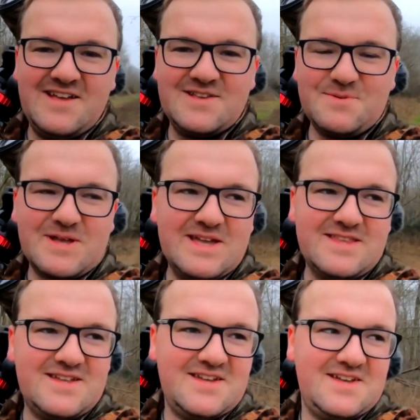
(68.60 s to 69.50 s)
It's wicked.
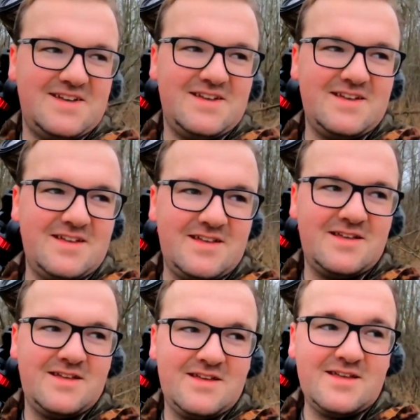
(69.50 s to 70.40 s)

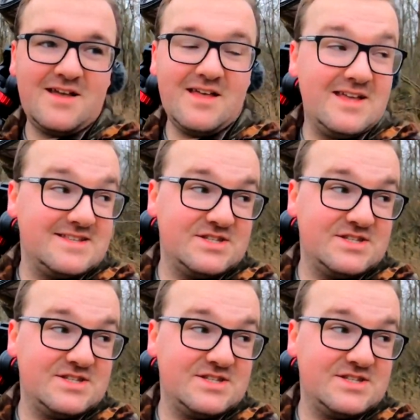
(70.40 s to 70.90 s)
There's